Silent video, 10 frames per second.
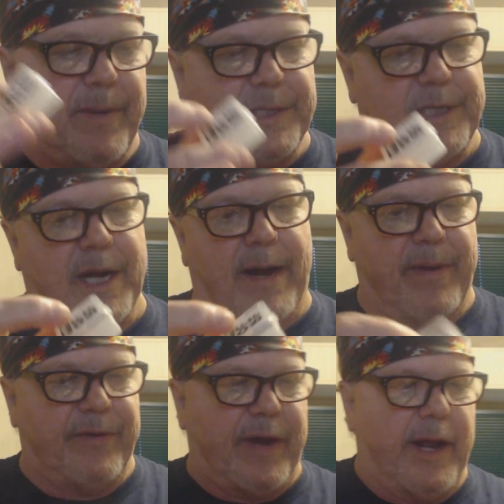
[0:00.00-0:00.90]
a bunch of
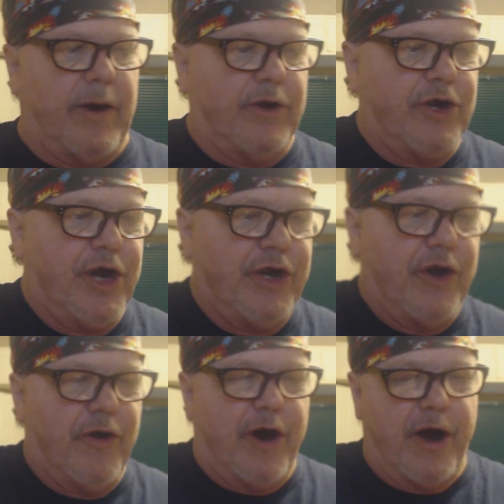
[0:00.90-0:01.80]
comments down here. You can
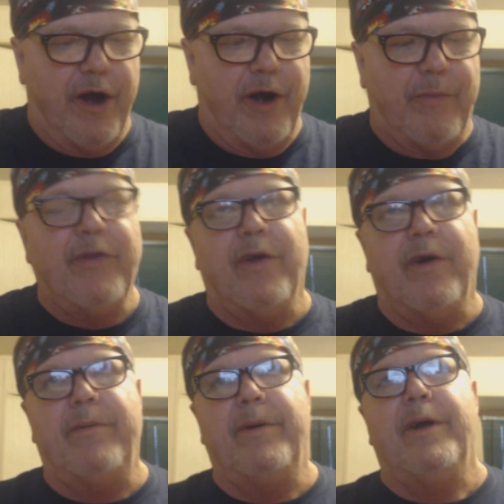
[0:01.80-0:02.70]
go higher with
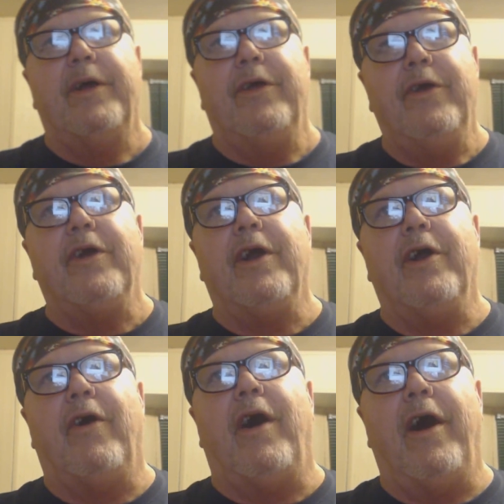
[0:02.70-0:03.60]
them. You can
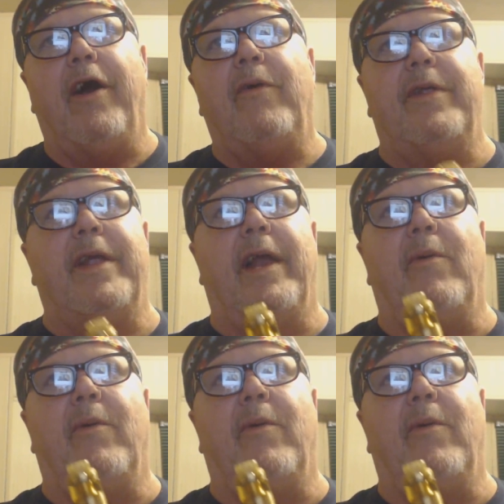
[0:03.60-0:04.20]
go higher with them.